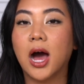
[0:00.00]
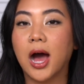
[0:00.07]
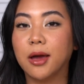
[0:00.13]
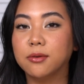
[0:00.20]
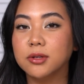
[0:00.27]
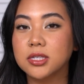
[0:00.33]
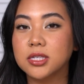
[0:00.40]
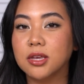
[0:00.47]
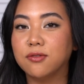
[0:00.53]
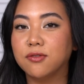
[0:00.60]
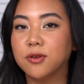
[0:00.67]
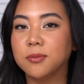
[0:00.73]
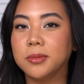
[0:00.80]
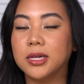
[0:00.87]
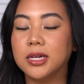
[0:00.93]
I would say
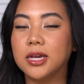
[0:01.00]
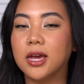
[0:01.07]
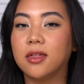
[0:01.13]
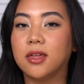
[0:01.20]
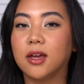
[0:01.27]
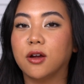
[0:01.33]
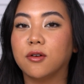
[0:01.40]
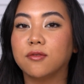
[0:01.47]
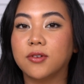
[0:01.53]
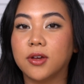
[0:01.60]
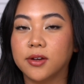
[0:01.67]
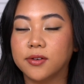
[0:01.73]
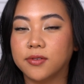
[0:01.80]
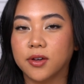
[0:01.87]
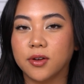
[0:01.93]
for me, they're
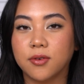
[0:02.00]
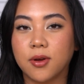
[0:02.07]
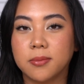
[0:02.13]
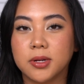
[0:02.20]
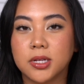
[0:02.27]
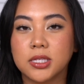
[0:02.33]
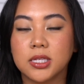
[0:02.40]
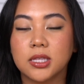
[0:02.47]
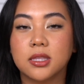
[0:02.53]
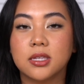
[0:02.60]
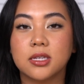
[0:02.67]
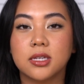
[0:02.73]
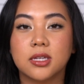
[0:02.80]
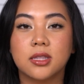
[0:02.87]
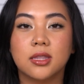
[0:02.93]
very, very reminiscent
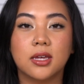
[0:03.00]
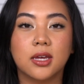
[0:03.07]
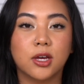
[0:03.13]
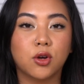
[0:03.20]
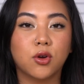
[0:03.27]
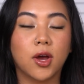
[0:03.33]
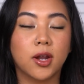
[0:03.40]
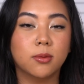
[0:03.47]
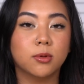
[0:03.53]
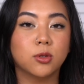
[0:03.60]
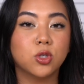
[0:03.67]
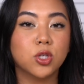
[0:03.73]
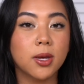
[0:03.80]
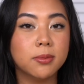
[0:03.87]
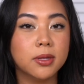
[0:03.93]
to the Incredible
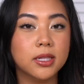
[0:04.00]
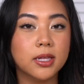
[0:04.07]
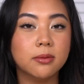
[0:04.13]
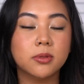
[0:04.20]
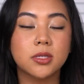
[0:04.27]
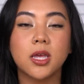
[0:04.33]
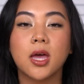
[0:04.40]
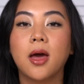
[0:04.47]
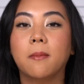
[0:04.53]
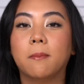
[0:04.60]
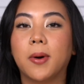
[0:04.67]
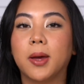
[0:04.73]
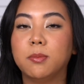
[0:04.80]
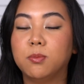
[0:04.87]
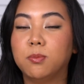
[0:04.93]
Jammy Lips.
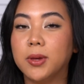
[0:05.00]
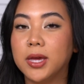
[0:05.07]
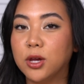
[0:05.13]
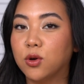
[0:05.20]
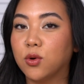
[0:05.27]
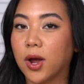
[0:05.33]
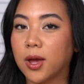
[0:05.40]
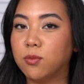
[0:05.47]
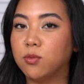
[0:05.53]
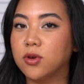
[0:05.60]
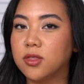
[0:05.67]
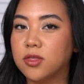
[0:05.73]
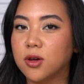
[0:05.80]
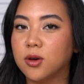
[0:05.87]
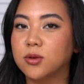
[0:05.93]
My big gripe
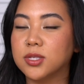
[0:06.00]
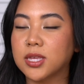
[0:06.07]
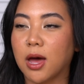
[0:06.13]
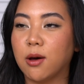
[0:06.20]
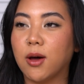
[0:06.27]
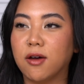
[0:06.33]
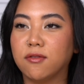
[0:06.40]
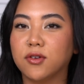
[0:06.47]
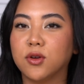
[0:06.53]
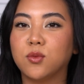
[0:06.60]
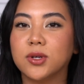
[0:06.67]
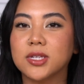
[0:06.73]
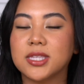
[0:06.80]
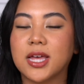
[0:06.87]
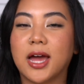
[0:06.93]
with those, however,
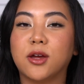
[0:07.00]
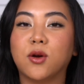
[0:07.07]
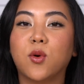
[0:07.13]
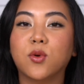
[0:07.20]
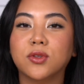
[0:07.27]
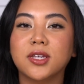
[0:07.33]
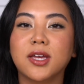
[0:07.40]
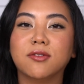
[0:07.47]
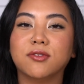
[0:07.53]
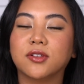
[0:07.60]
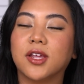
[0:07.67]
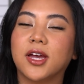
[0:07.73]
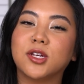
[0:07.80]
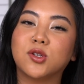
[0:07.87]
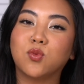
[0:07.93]
was that I only ever
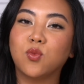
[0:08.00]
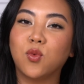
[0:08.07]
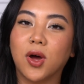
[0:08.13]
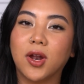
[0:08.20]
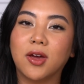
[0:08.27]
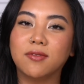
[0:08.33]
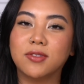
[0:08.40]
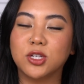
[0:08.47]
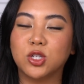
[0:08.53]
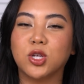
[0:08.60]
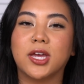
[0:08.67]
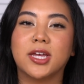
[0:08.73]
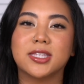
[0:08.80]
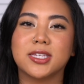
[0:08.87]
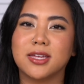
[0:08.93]
liked one of the
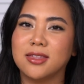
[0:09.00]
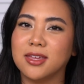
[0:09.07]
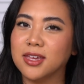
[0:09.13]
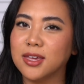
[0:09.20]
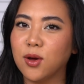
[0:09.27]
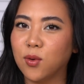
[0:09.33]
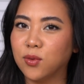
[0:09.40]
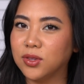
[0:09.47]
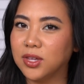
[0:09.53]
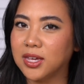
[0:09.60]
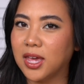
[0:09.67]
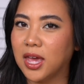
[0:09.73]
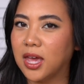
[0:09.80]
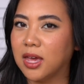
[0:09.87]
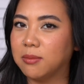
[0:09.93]
shades. I think it only
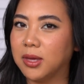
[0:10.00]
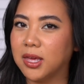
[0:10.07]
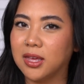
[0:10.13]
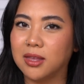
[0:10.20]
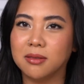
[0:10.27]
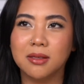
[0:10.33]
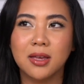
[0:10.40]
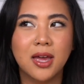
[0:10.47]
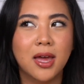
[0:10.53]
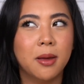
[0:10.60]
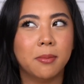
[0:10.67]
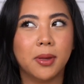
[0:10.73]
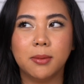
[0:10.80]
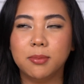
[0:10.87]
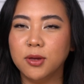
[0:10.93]
came came in
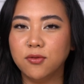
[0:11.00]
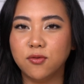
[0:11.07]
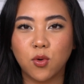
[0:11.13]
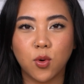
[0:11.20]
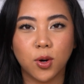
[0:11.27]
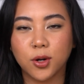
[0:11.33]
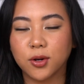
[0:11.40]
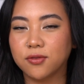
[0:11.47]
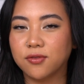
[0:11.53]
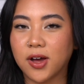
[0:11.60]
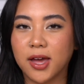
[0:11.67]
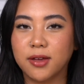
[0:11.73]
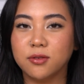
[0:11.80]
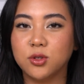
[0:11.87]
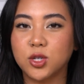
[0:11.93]
maybe four or
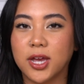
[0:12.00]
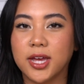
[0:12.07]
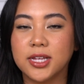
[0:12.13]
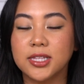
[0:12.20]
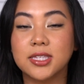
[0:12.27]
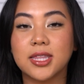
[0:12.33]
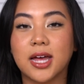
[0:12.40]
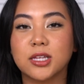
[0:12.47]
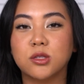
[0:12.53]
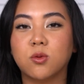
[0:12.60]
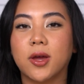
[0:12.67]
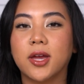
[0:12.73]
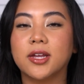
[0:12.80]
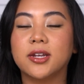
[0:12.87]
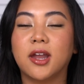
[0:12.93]
five shades. That's
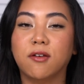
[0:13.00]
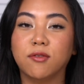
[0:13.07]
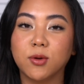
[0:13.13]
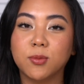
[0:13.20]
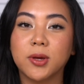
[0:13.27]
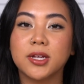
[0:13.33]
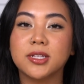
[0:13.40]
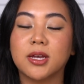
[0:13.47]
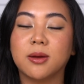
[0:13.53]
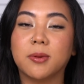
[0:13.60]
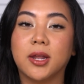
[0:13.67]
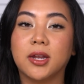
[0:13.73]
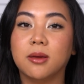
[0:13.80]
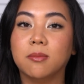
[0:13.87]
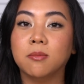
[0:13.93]
why I never picked up
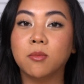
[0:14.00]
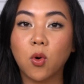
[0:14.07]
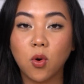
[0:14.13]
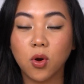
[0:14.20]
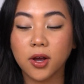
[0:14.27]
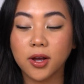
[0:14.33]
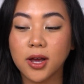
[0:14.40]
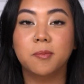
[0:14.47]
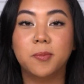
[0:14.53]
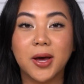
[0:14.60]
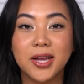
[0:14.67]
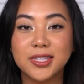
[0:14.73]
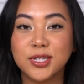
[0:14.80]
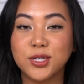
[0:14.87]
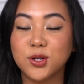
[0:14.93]
any more.
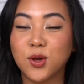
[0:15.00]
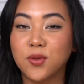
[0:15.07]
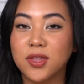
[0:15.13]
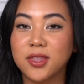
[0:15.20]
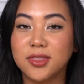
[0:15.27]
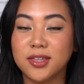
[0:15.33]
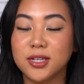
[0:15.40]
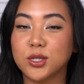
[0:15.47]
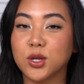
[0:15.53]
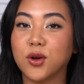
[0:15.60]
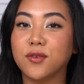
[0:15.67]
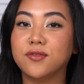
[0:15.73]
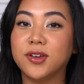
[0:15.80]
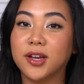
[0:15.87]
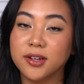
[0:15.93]
But to know that these are
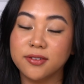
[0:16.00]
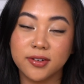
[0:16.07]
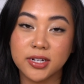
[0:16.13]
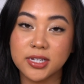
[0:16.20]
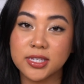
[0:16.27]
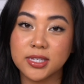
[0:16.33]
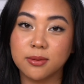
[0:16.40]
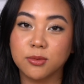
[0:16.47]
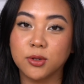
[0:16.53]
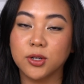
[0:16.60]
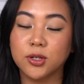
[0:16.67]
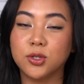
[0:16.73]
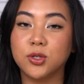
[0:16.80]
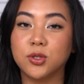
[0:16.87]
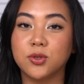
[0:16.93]
very, very
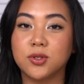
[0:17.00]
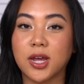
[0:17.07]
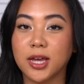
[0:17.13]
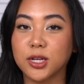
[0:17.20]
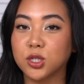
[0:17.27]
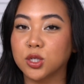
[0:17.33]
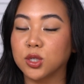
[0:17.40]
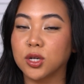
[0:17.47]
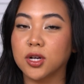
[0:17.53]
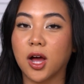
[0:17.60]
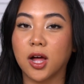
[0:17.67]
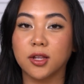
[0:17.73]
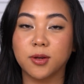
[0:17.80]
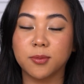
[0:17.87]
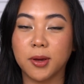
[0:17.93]
similar to texture,
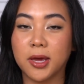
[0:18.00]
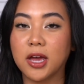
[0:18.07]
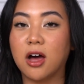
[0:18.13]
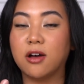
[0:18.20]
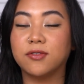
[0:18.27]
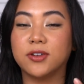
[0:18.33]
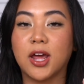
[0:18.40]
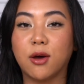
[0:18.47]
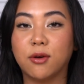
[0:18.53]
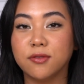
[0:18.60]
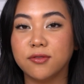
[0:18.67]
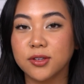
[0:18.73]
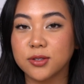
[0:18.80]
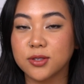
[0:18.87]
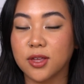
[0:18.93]
color payoff, and how it
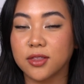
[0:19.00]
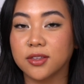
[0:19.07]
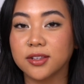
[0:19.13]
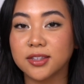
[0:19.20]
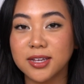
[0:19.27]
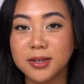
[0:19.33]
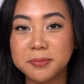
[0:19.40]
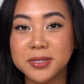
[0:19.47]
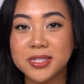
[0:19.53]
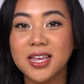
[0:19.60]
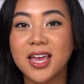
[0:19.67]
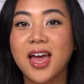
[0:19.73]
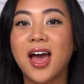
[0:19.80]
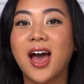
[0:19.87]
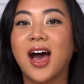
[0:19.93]
feels on the lips,
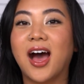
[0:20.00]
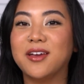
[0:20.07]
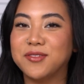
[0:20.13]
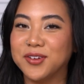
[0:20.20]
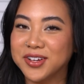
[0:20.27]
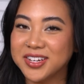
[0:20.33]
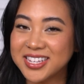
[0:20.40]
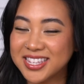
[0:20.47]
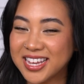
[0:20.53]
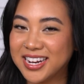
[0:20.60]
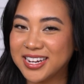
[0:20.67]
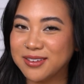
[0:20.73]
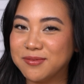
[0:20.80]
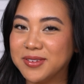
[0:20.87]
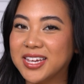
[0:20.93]
I'm very
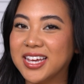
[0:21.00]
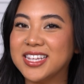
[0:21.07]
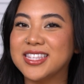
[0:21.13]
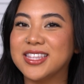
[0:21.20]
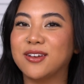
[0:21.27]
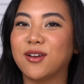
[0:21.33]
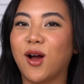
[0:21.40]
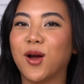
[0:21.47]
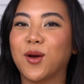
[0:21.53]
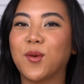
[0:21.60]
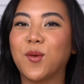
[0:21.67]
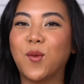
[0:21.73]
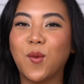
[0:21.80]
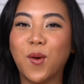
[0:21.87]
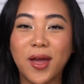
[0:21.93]
excited because there are
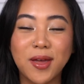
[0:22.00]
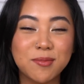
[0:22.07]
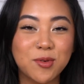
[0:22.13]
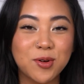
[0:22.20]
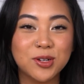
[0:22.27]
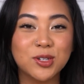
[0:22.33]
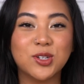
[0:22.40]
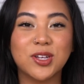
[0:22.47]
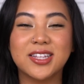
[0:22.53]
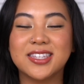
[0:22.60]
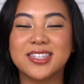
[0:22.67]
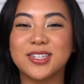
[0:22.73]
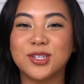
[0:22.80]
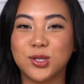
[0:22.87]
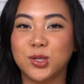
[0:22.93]
way more shades
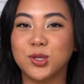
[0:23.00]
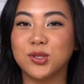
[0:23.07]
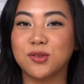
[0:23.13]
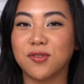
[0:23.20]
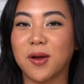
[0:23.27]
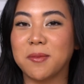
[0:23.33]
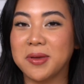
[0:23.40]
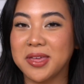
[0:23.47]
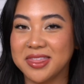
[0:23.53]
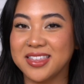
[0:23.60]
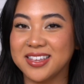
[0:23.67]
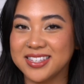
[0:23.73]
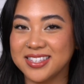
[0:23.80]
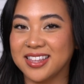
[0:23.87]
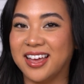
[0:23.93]
to choose from in
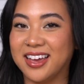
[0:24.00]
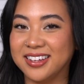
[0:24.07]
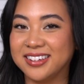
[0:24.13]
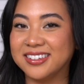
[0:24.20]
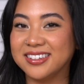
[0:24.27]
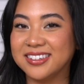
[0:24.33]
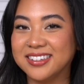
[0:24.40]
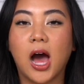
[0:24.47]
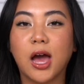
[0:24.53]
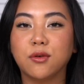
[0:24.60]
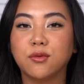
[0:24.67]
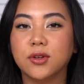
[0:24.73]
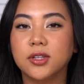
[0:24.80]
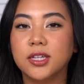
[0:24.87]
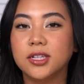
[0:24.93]
this line. I
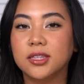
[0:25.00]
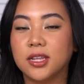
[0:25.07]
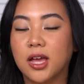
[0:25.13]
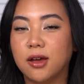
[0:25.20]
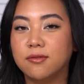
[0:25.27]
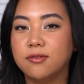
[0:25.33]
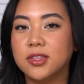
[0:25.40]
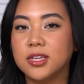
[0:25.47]
really love